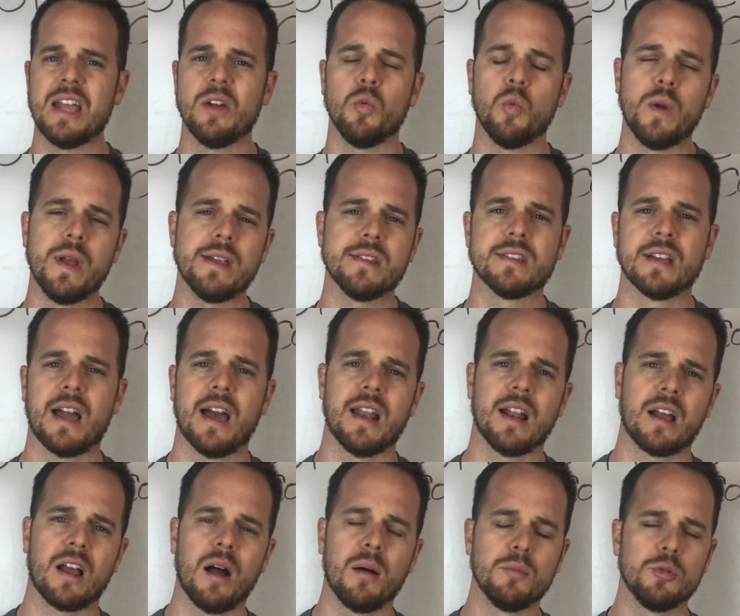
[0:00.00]
weeks to kind
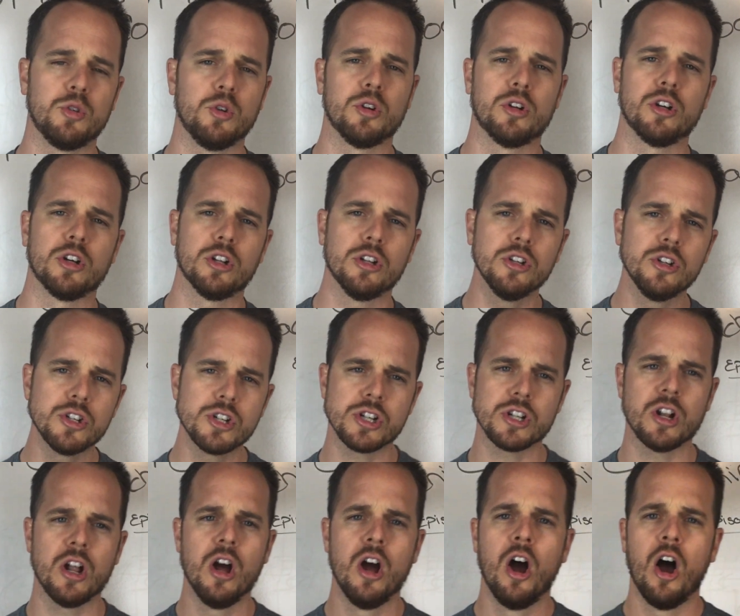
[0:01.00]
of come to a
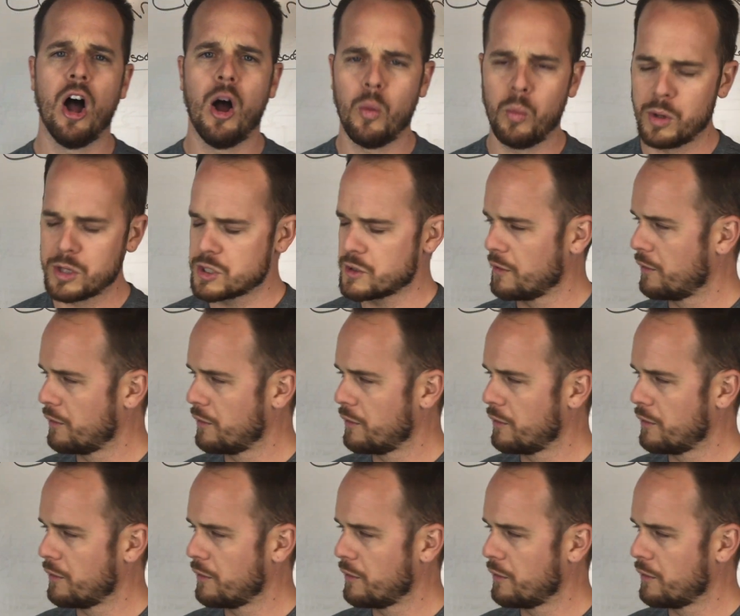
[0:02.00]
conclusion on which